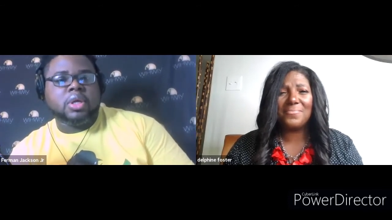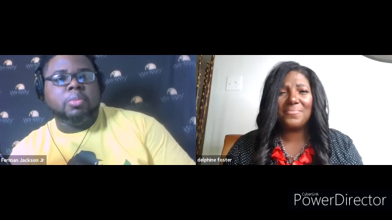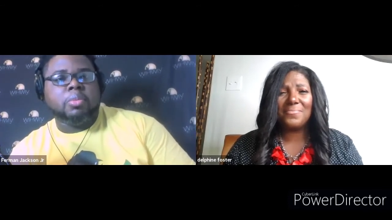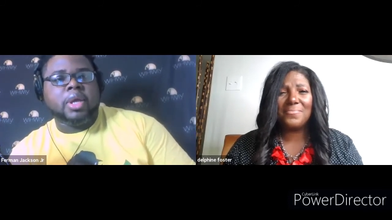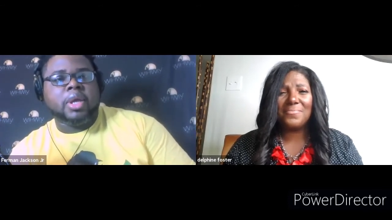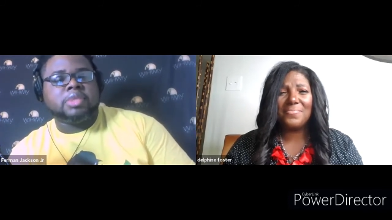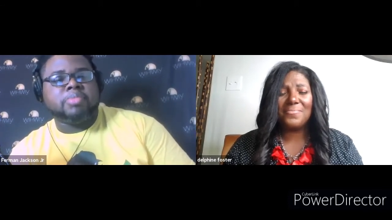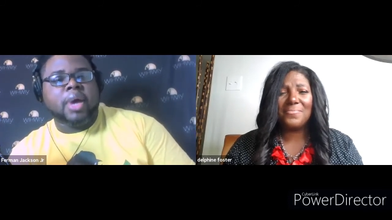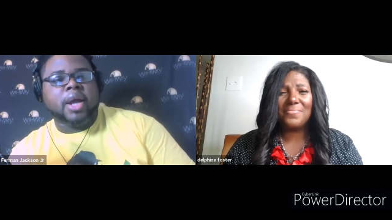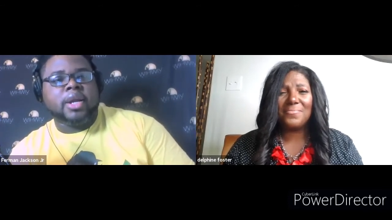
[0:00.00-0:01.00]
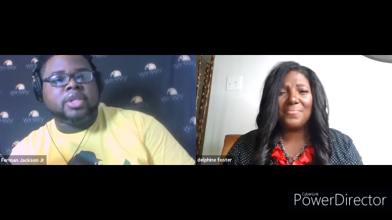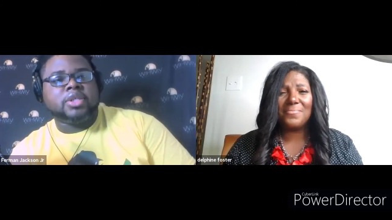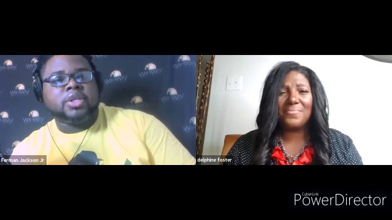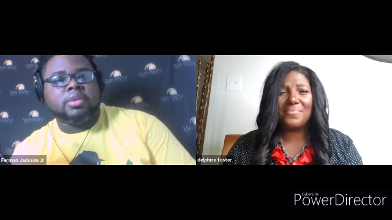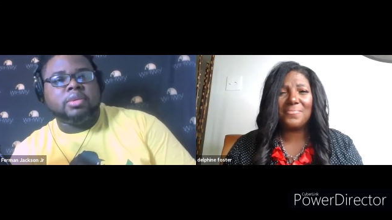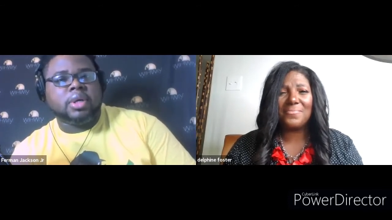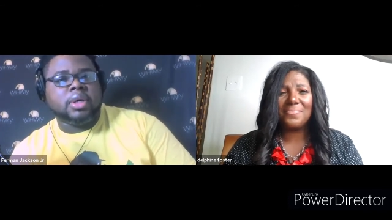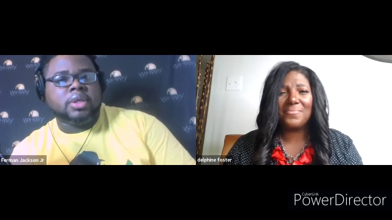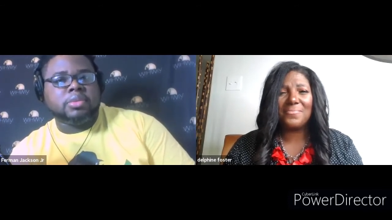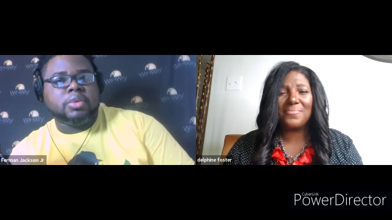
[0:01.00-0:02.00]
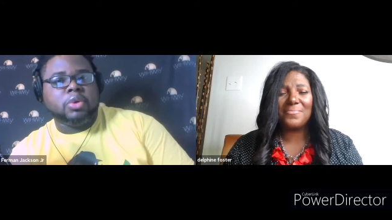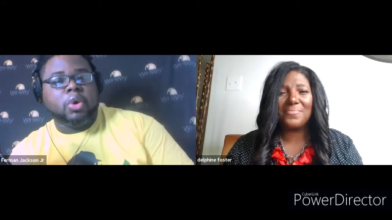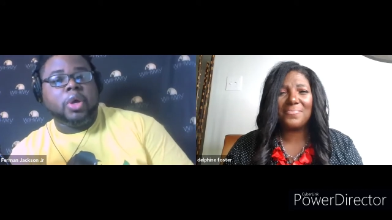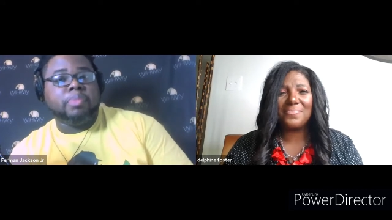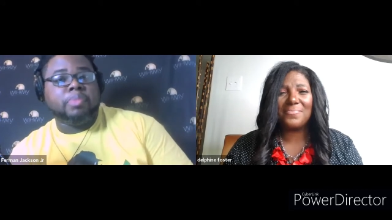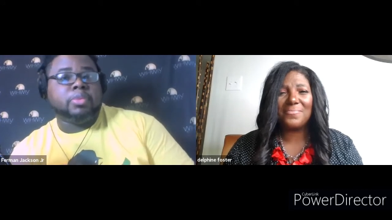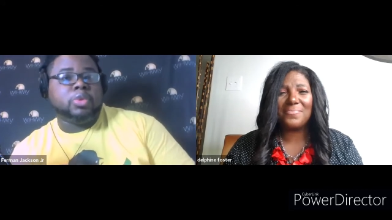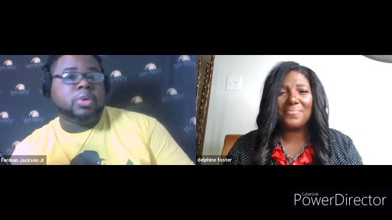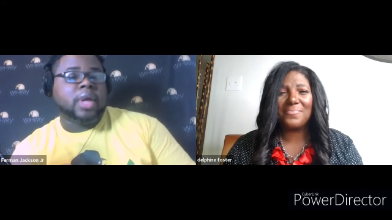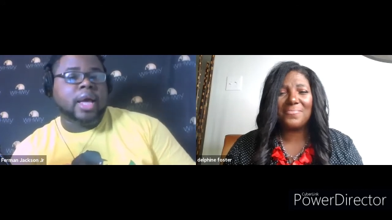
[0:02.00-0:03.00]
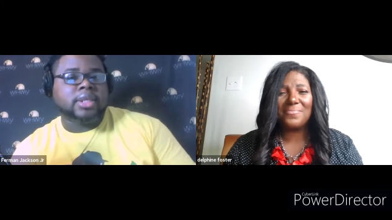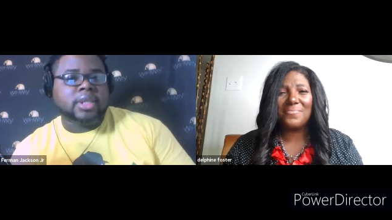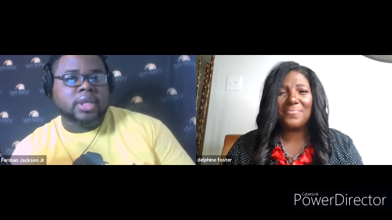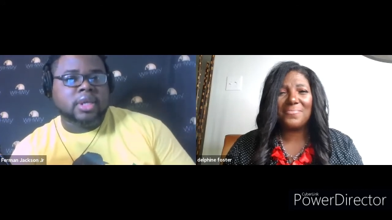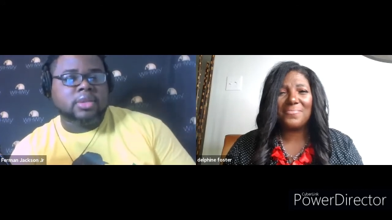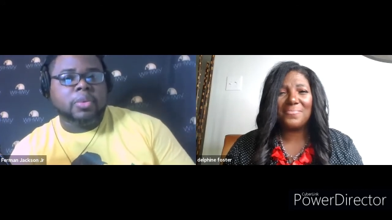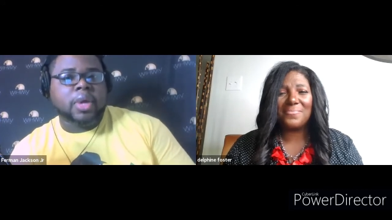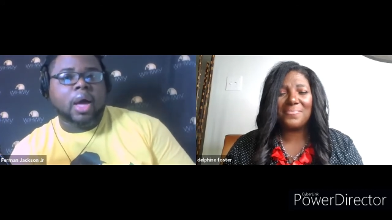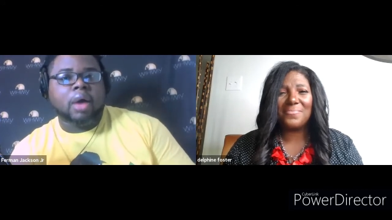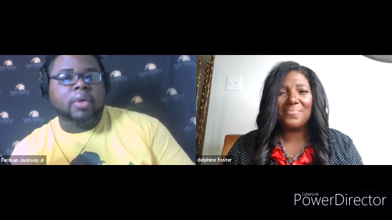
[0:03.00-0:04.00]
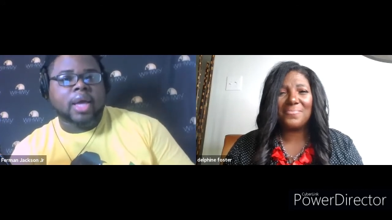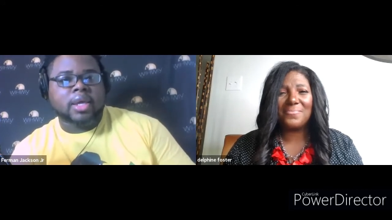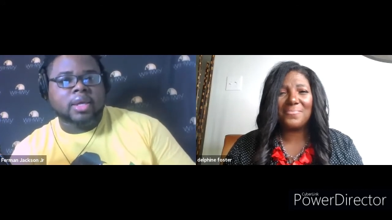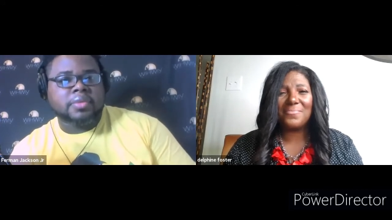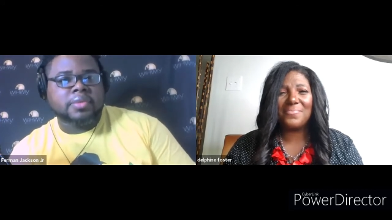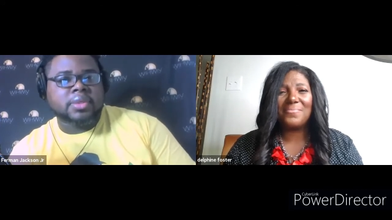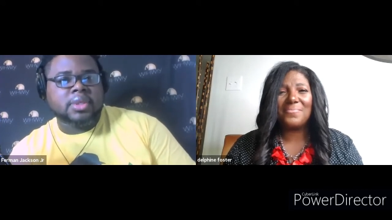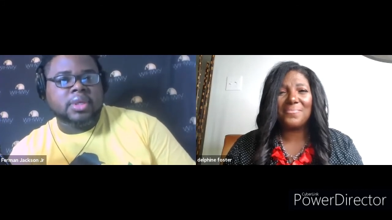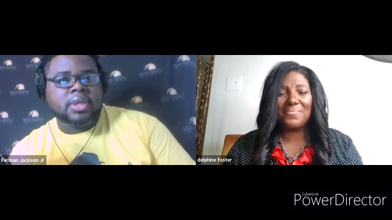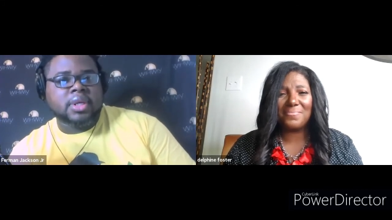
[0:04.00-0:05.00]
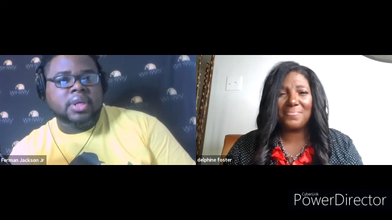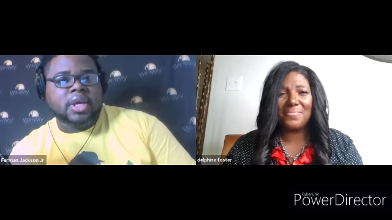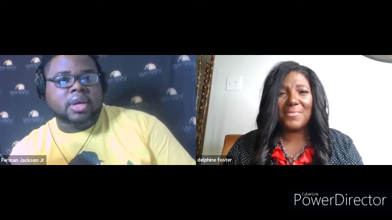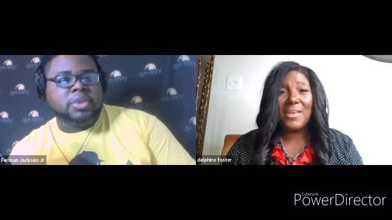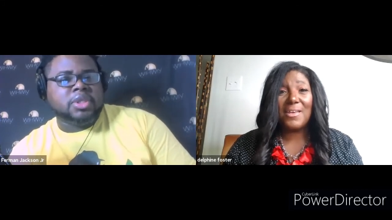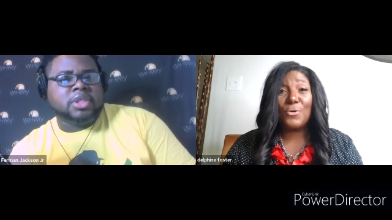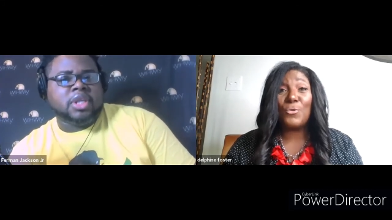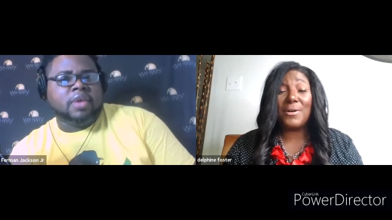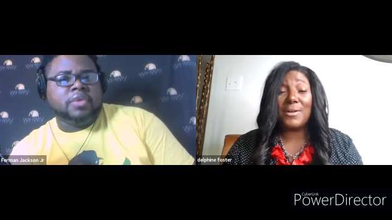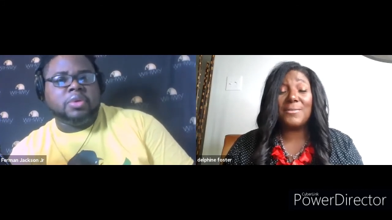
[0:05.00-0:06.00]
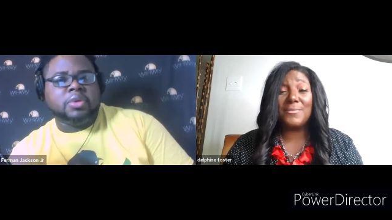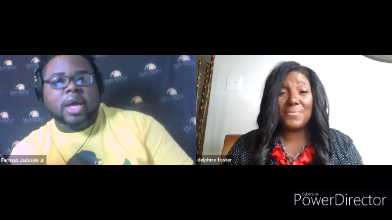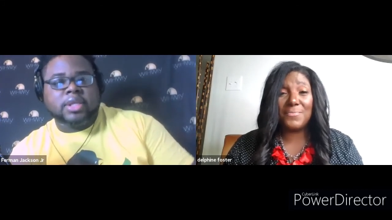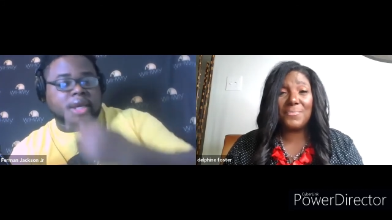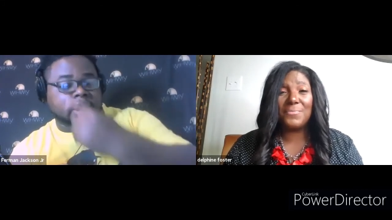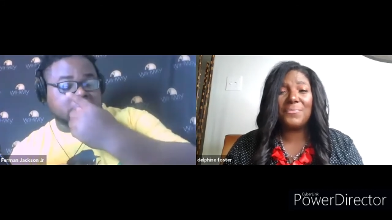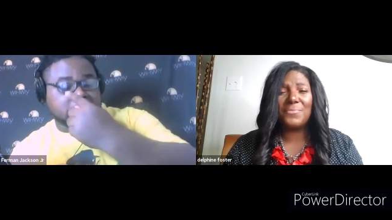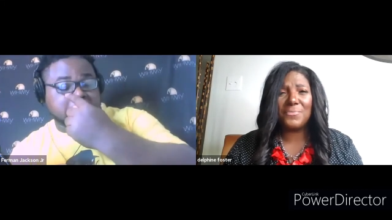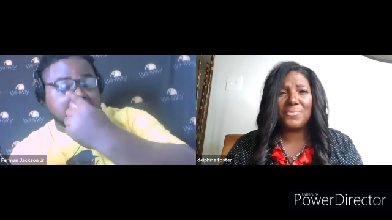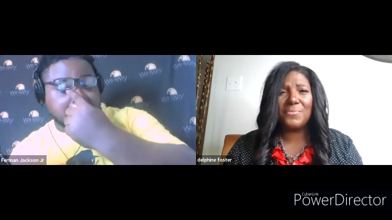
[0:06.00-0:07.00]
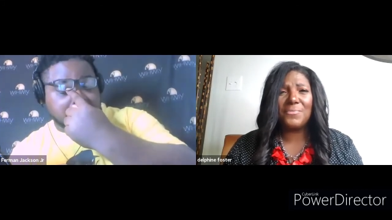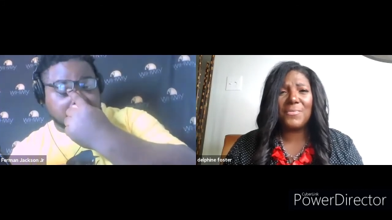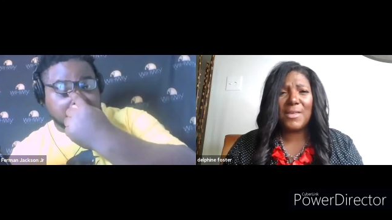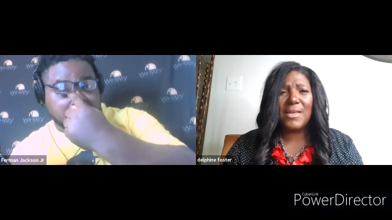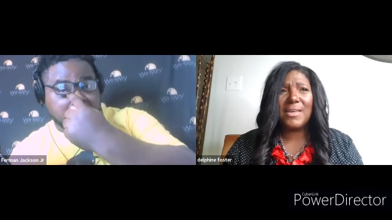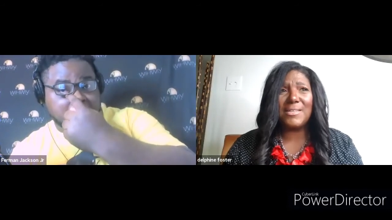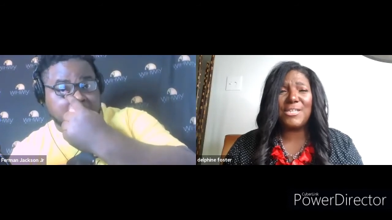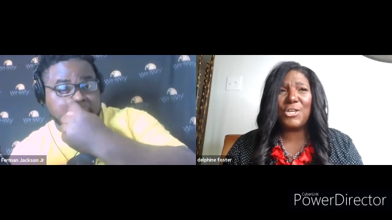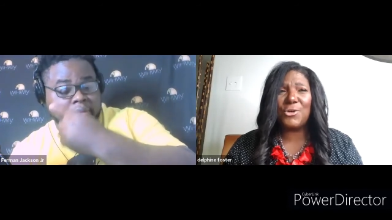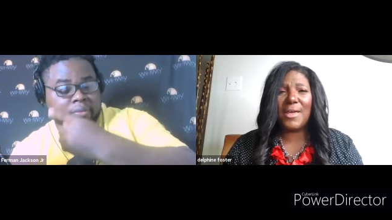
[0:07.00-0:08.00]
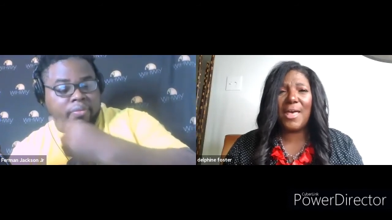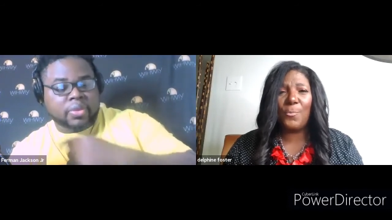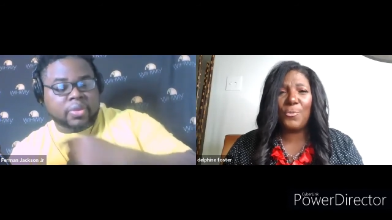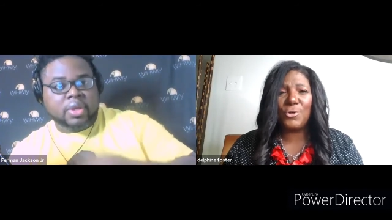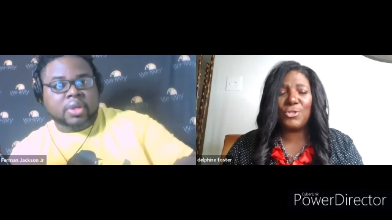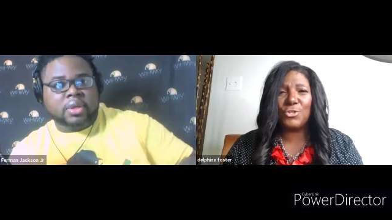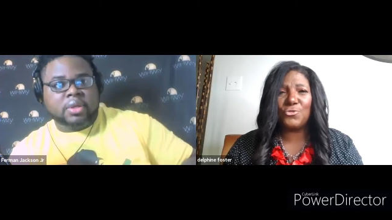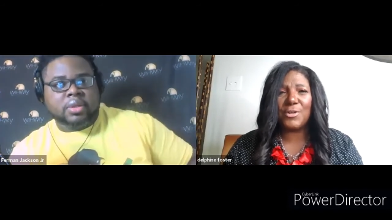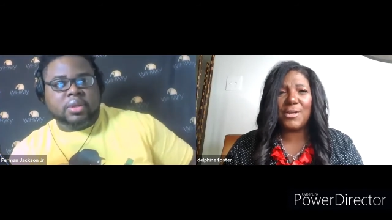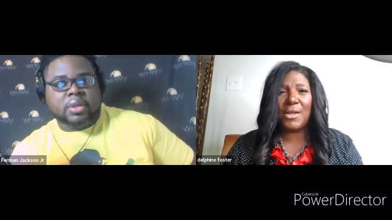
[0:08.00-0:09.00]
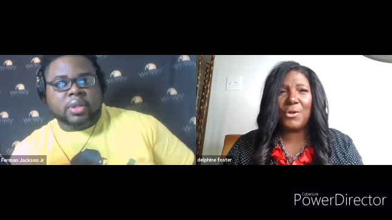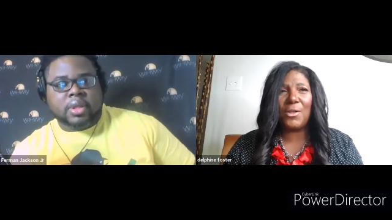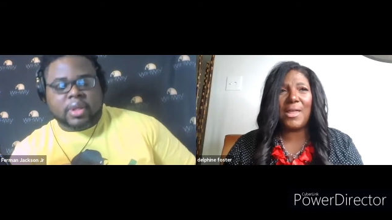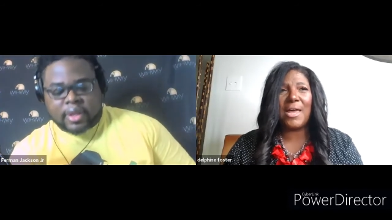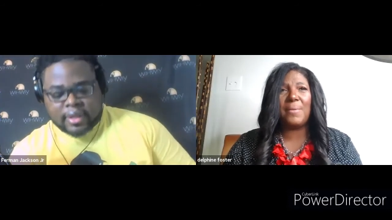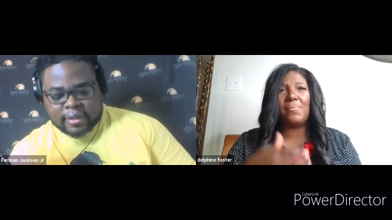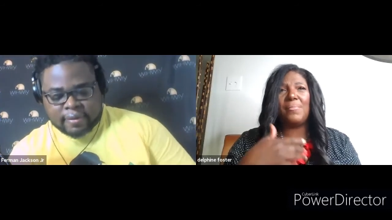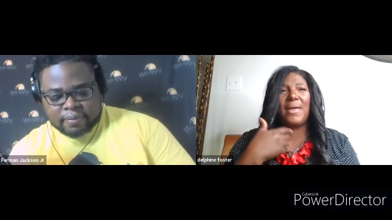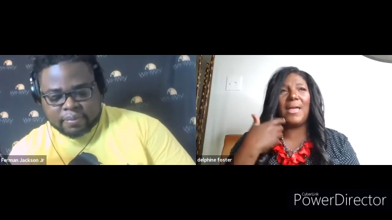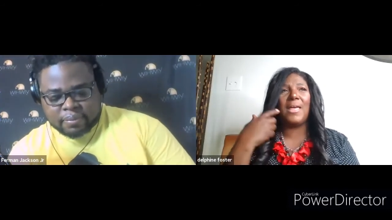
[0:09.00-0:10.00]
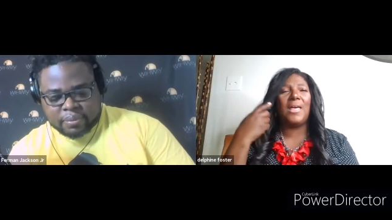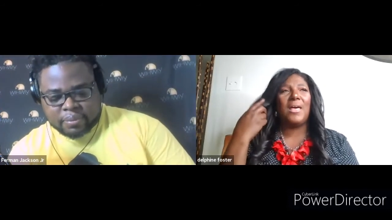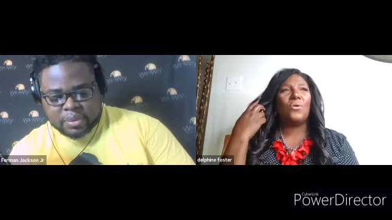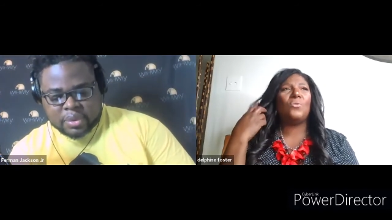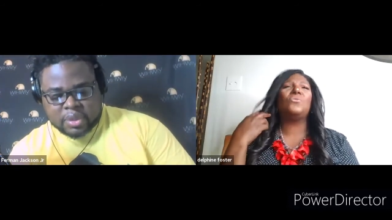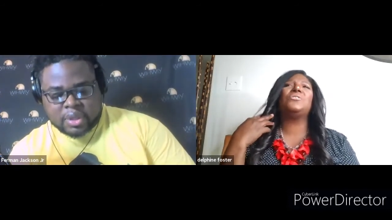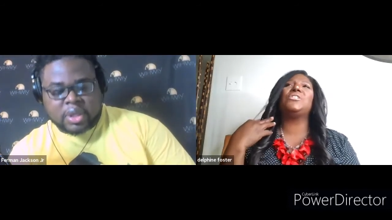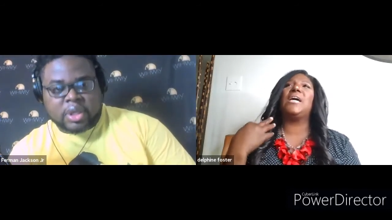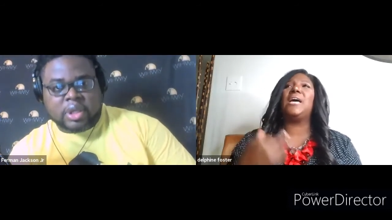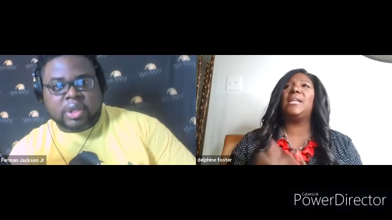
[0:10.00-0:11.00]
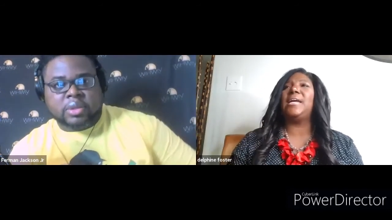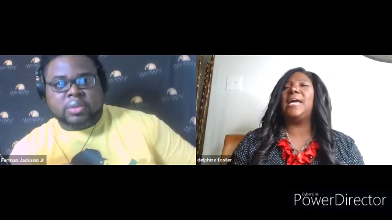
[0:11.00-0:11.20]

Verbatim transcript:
Speaker 1: know may inspire their children to become entrepreneur, or help them utilize their gifts? We all got gifts. Mm-hmm. We just
Speaker 2: never yeah. utilize our gifts. Continue to help your children. I know a lot of people like, oh, child, they